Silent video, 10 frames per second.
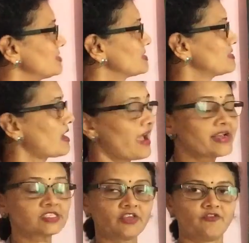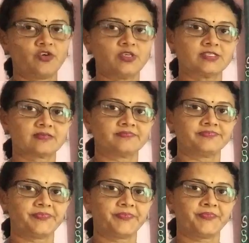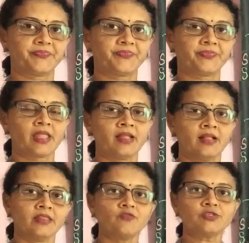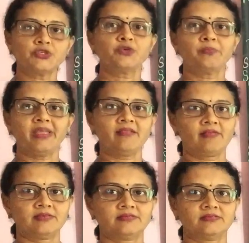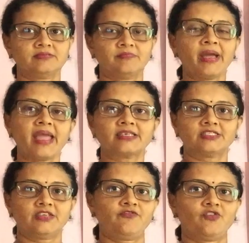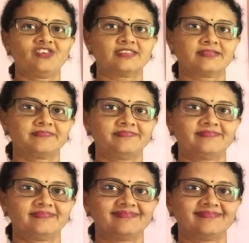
is in the active voice. Now what do you mean by active voice?